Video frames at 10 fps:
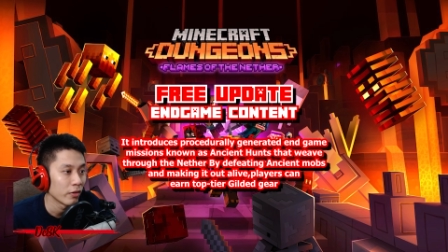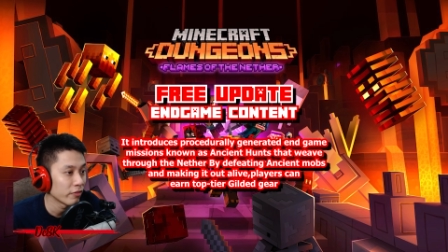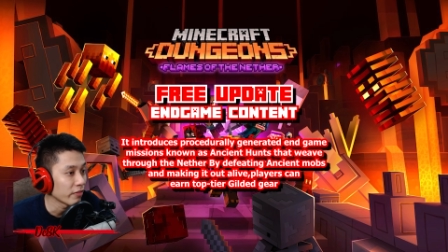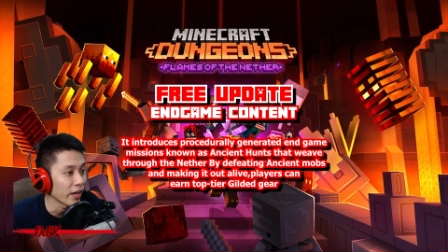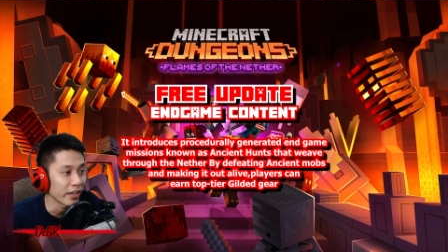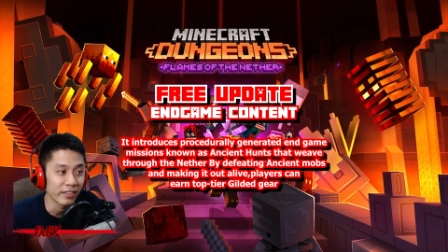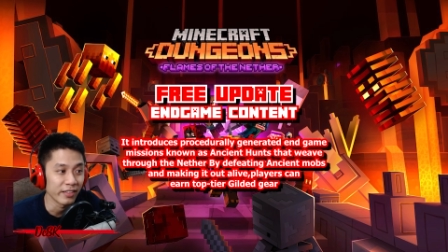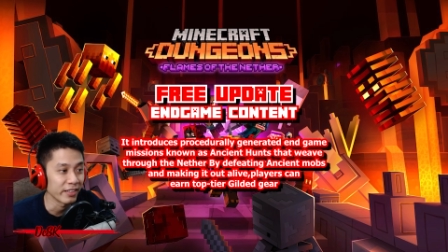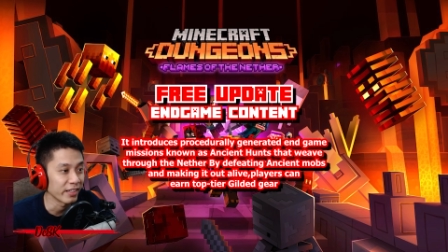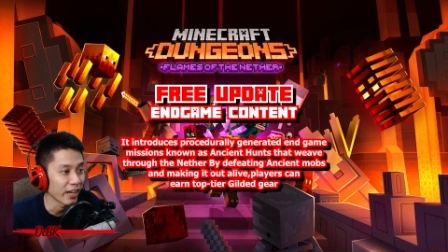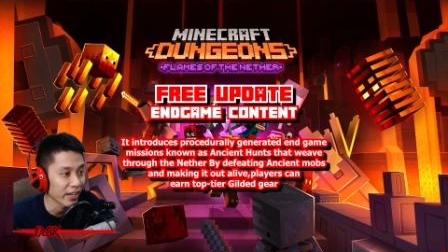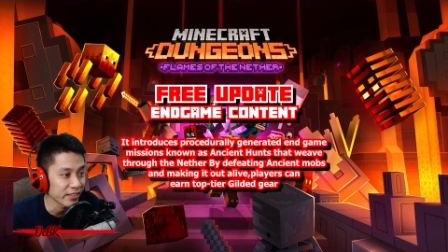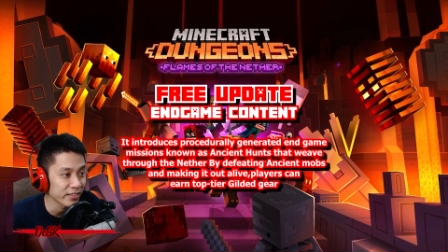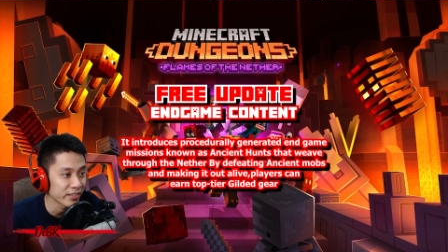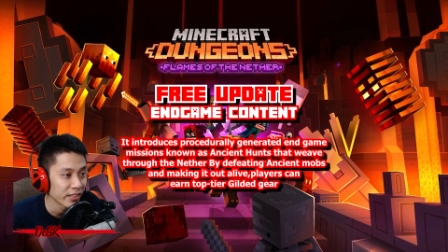Finally
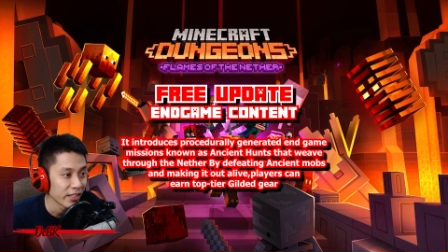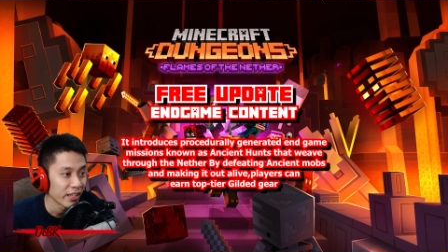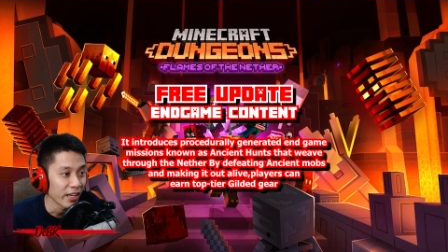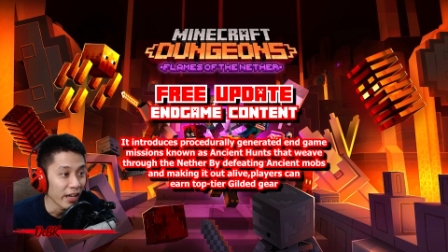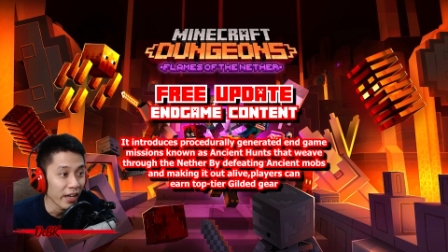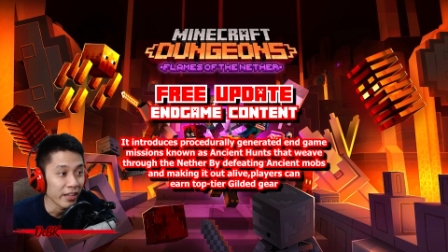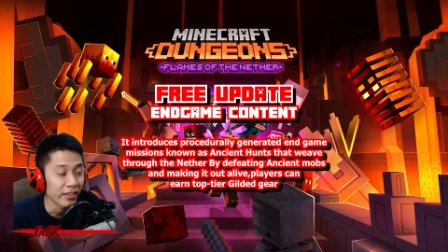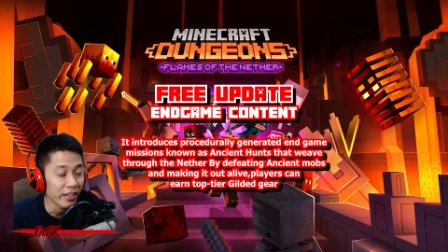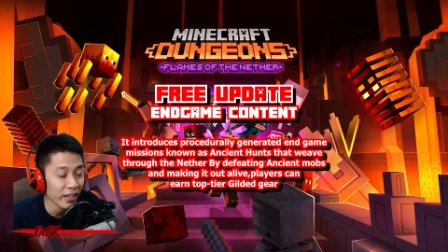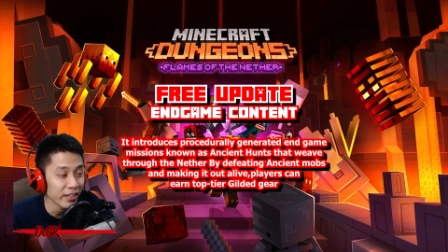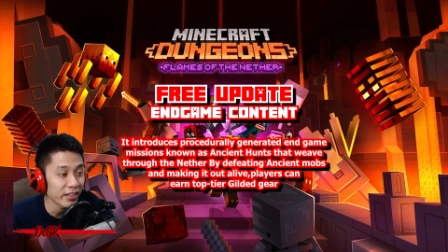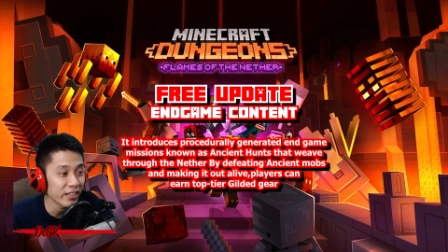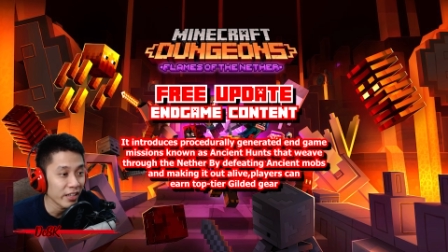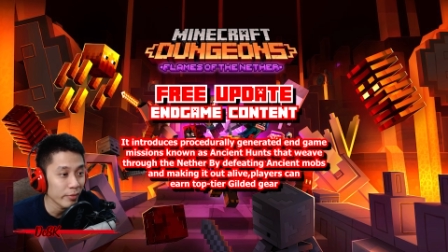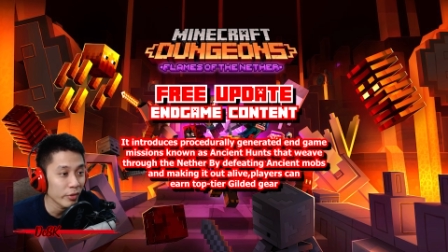guys, and
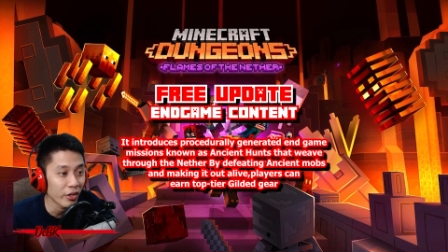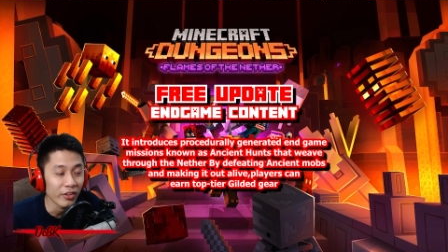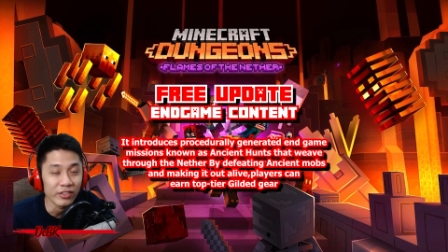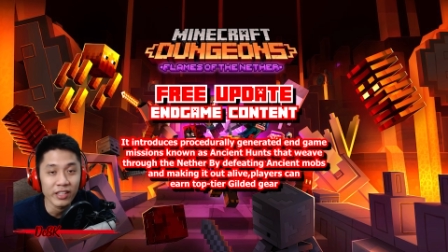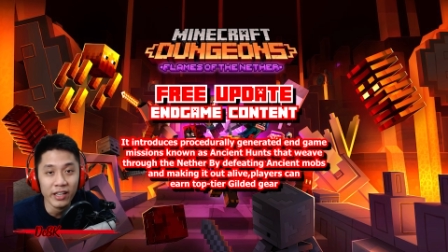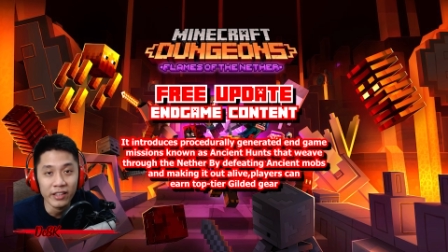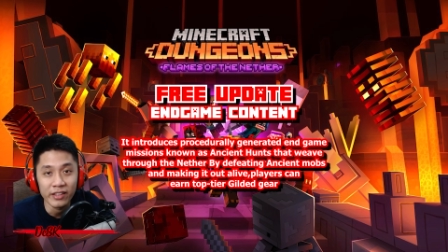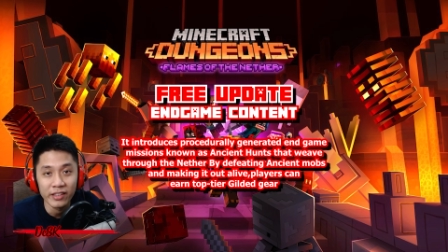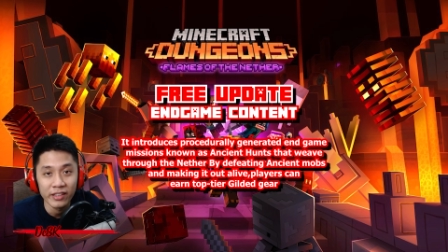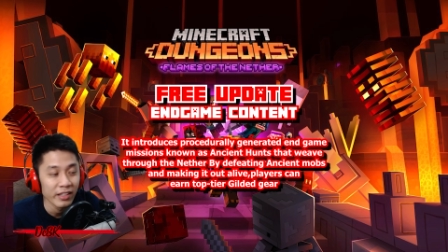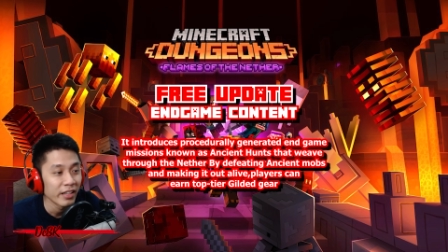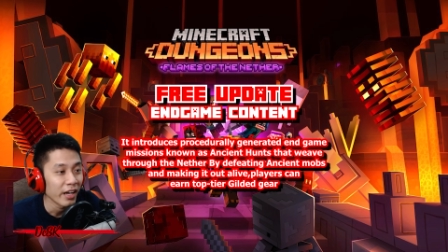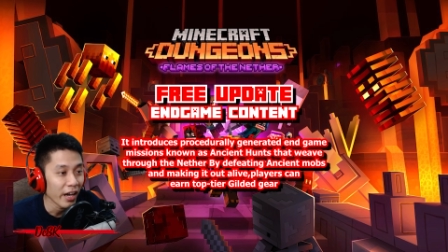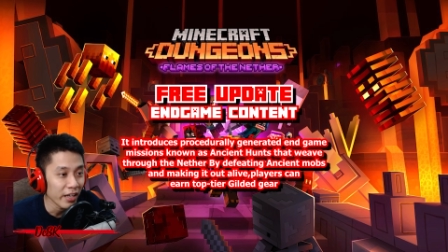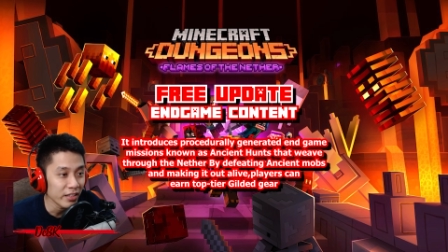endgame content.
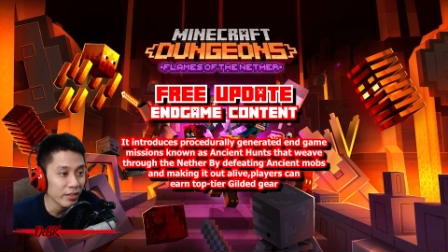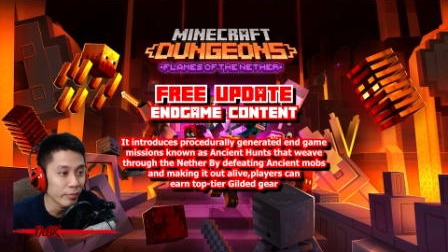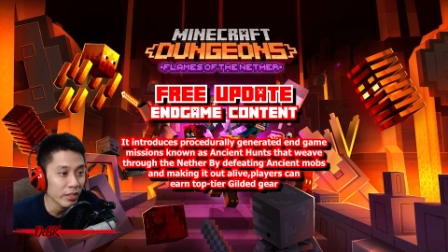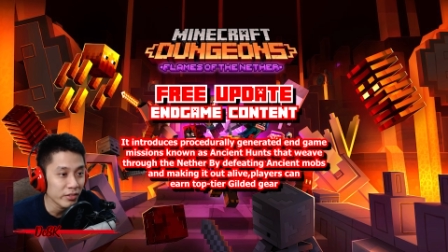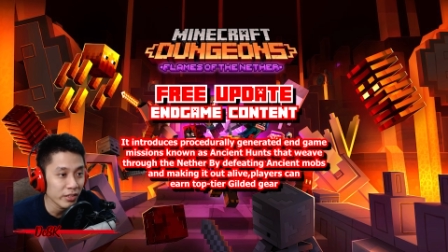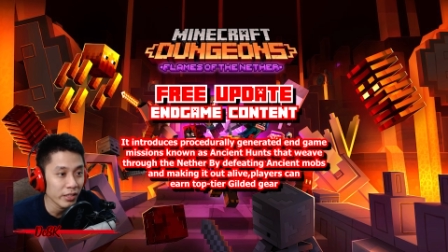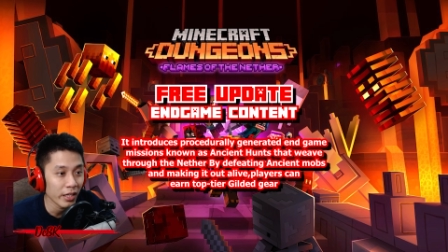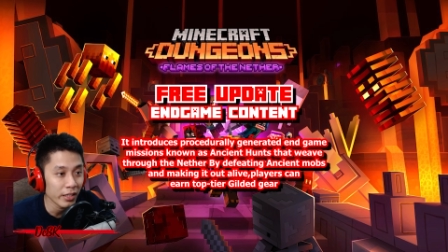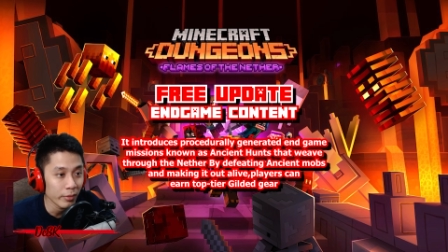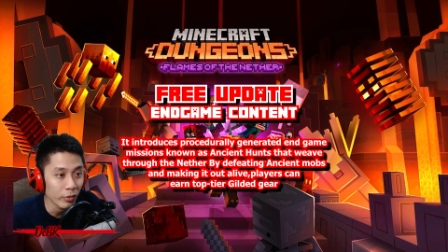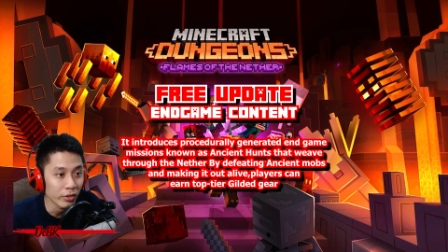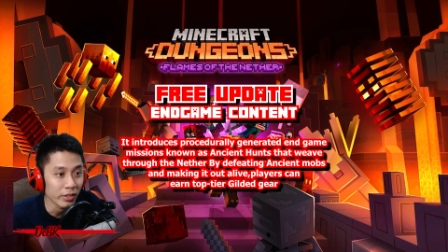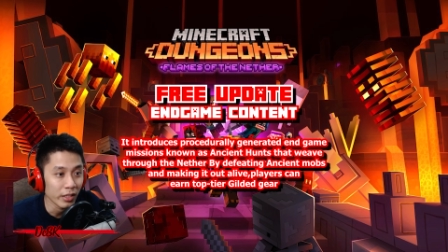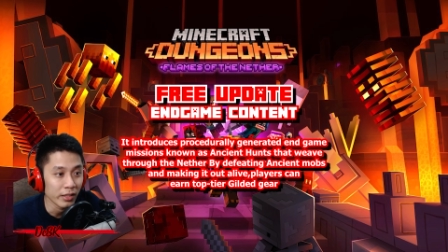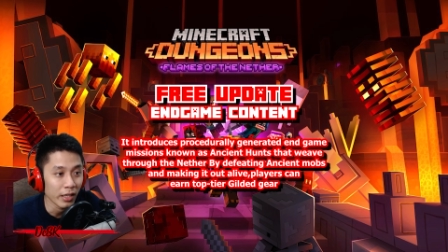I did mention endgame
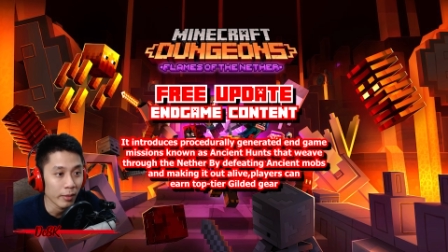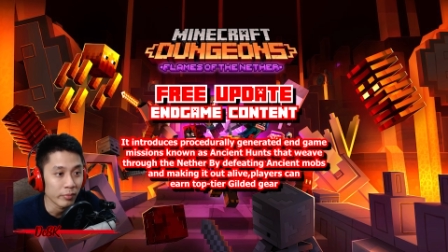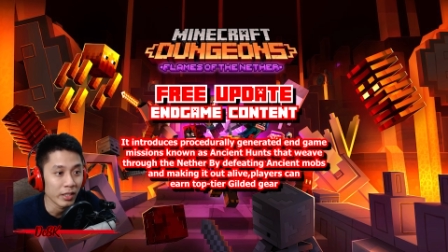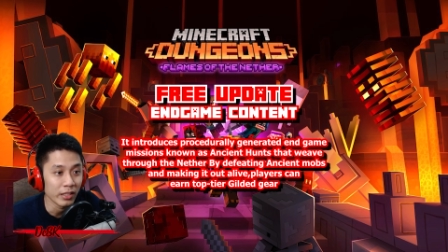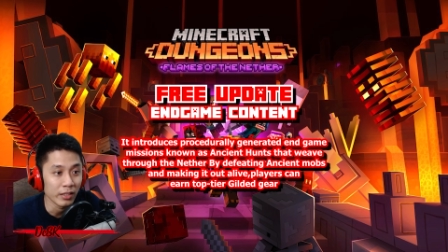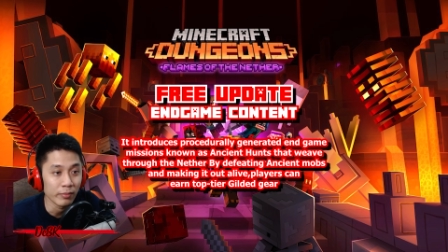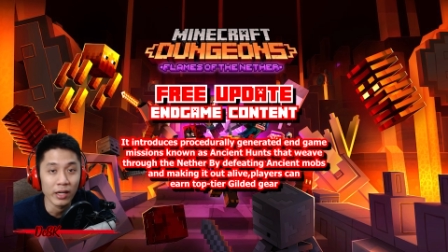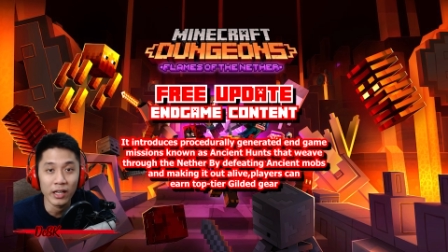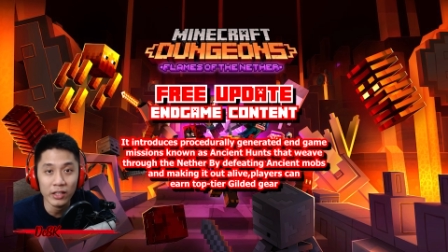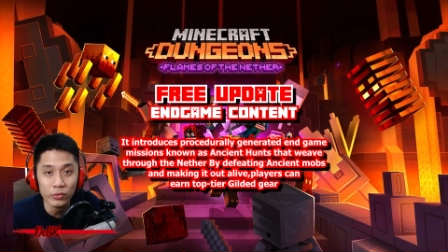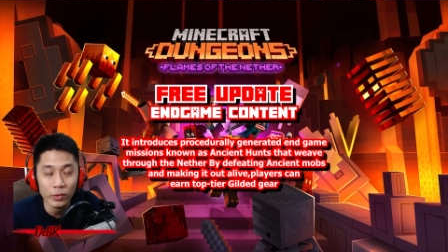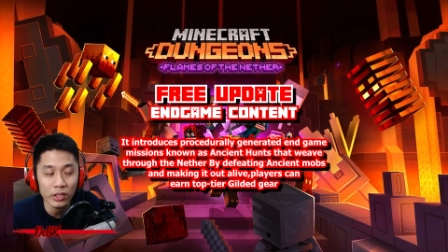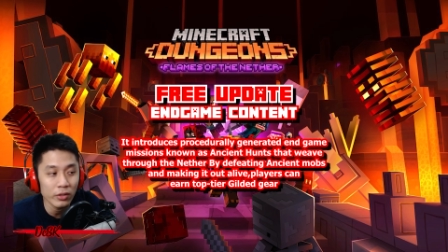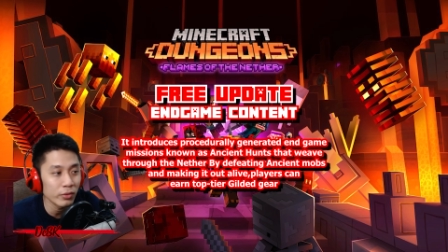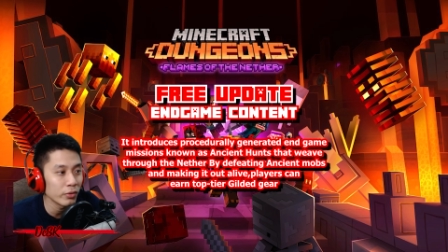content update in my last
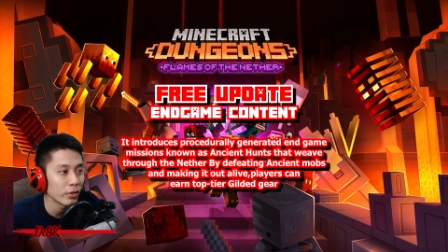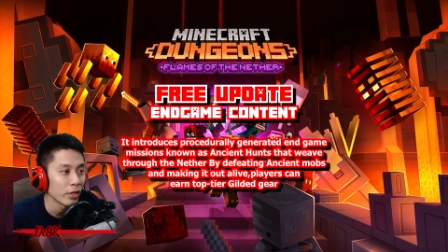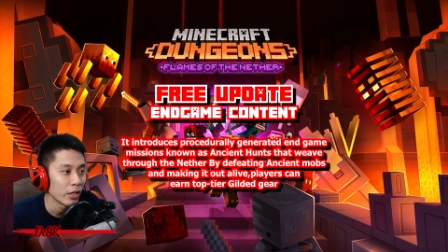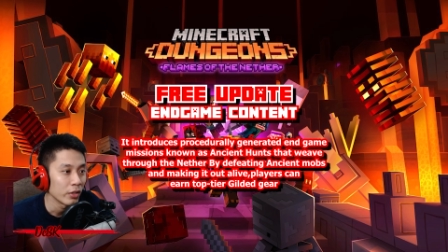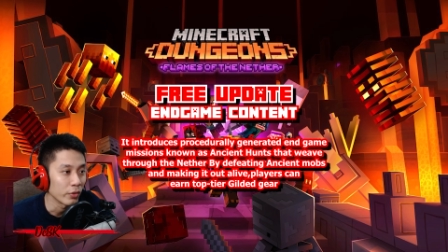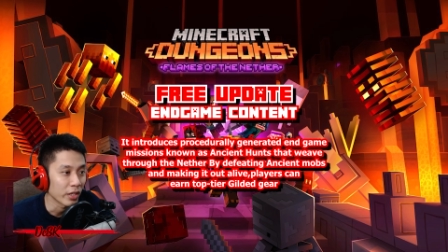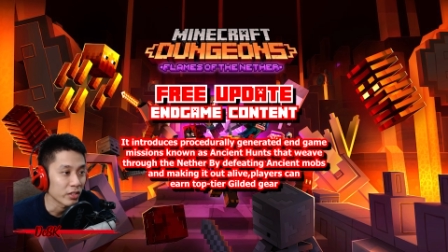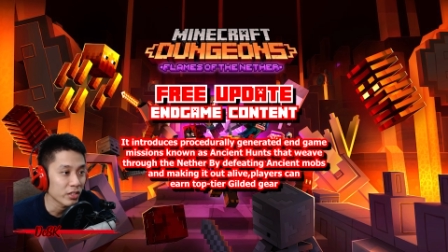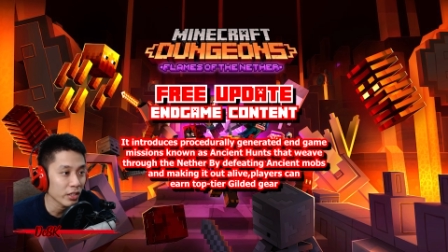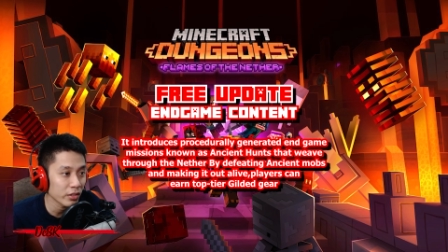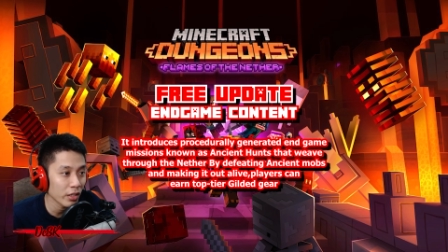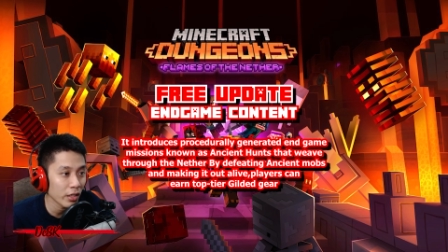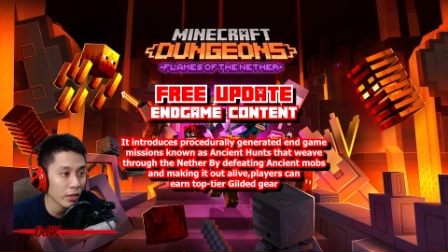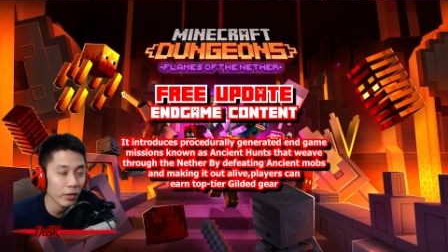video. You can check that